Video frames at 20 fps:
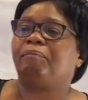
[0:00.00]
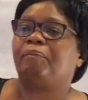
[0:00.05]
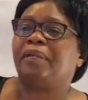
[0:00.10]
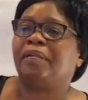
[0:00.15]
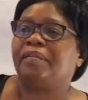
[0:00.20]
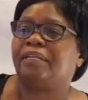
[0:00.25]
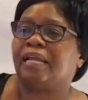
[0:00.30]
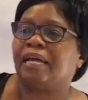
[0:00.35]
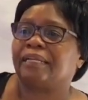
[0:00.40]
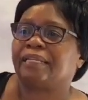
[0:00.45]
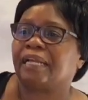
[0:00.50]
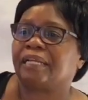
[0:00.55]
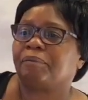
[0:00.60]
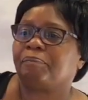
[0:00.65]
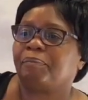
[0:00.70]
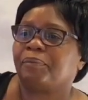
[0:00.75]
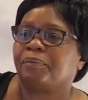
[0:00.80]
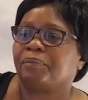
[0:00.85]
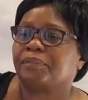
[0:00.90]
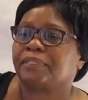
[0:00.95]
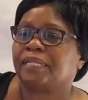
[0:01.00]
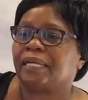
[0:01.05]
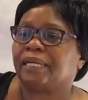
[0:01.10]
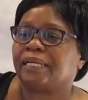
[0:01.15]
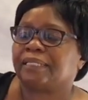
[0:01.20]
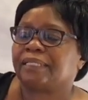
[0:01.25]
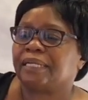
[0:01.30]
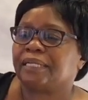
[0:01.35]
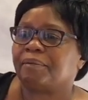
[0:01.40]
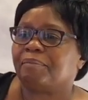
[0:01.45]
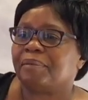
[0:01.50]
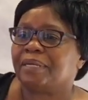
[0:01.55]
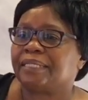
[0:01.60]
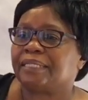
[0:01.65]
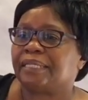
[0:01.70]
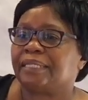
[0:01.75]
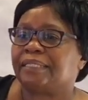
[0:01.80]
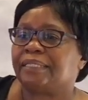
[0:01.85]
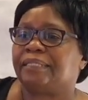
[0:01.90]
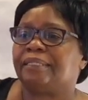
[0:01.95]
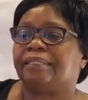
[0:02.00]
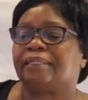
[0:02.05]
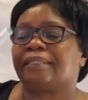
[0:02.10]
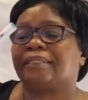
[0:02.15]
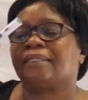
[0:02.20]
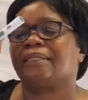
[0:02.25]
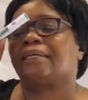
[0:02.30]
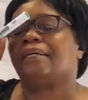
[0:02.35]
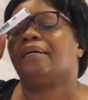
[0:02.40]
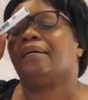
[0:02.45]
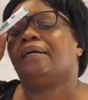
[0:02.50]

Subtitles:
that book, Selected Messages,